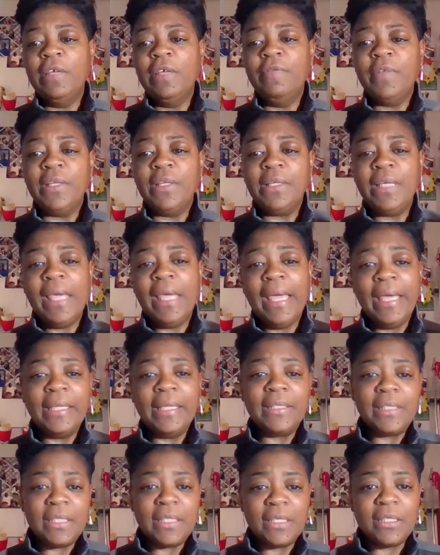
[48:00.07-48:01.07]
live in
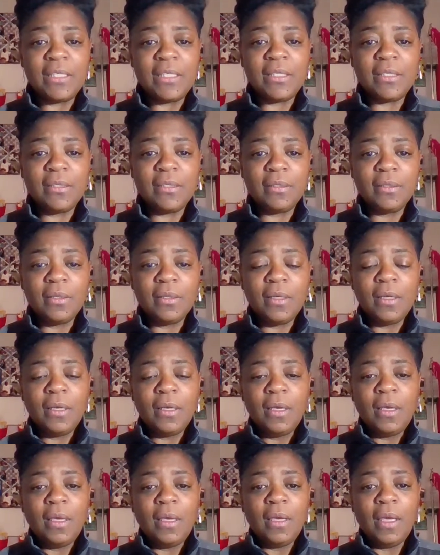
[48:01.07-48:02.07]
Kansas
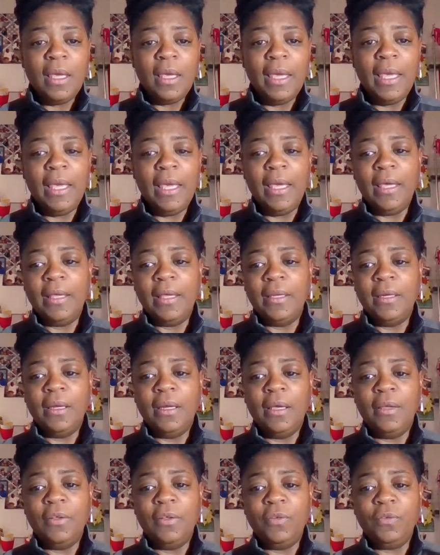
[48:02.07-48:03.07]
and
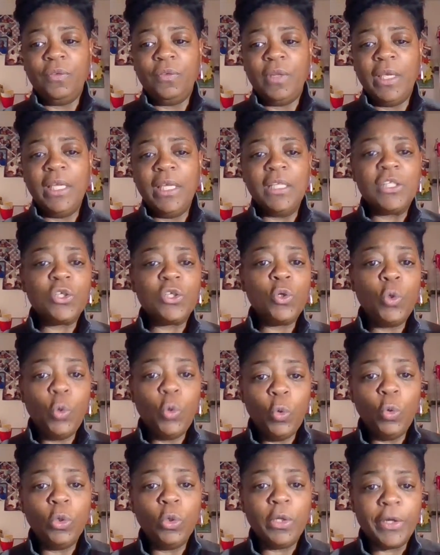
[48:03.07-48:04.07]
it's
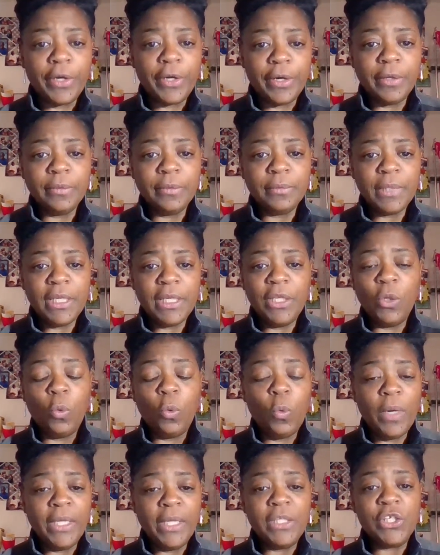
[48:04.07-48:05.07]
cooler in the
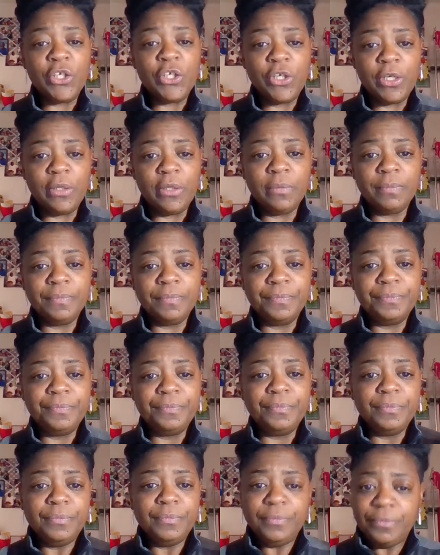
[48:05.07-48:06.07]
winter,
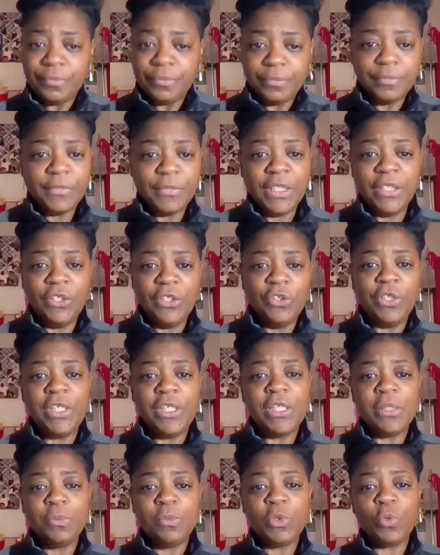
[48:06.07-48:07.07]
then you
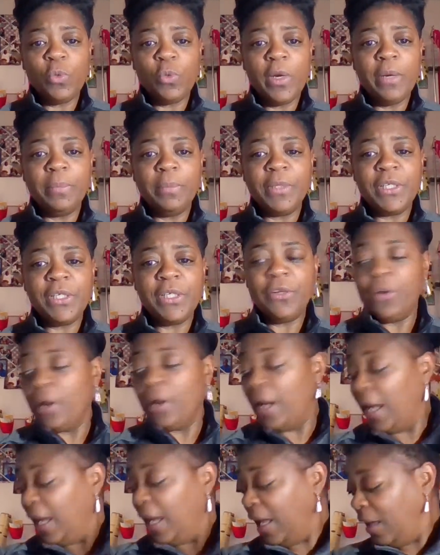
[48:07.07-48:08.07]
need some sweater
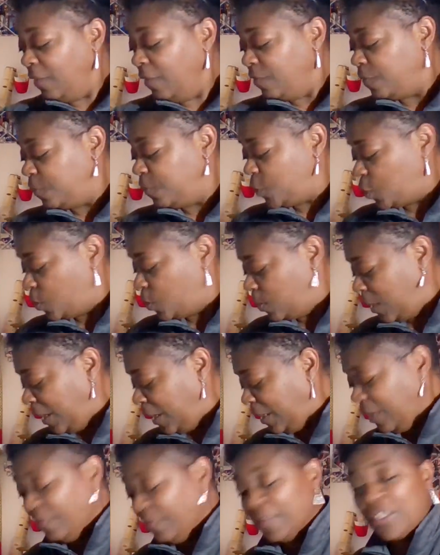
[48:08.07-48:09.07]
material. I
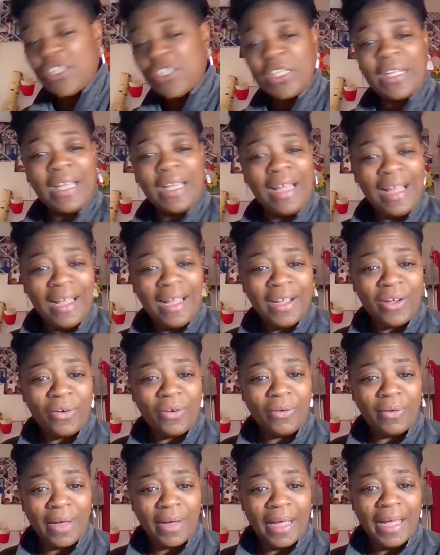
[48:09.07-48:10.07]
live in
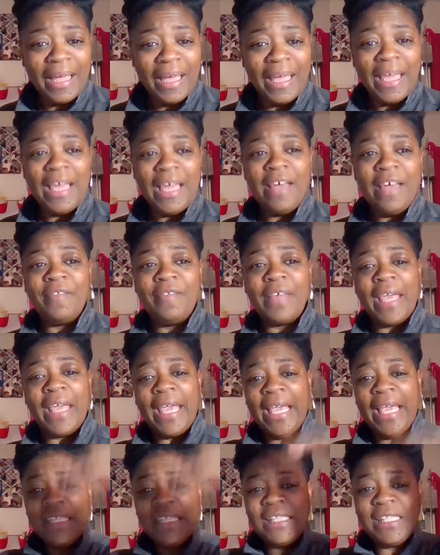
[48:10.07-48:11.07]
Chicago. I have
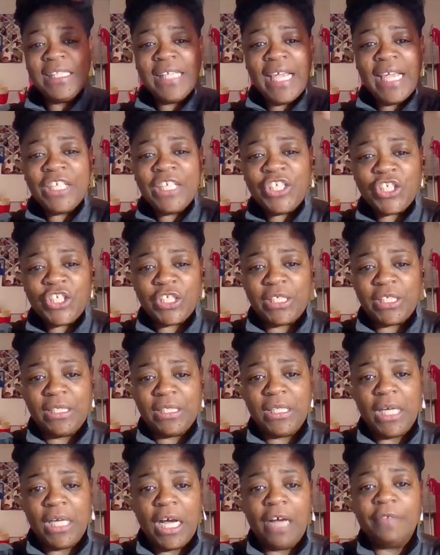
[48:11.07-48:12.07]
a
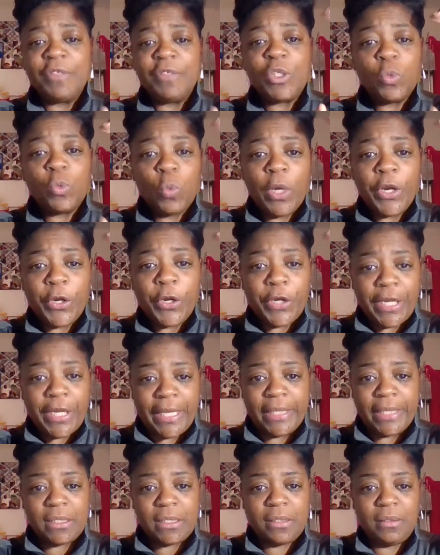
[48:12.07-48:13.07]
section of sweater
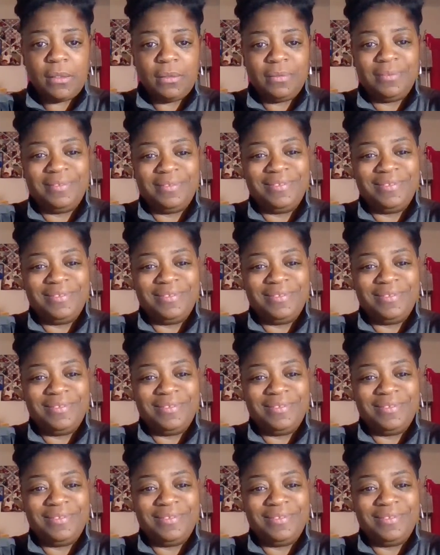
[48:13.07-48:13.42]
knits.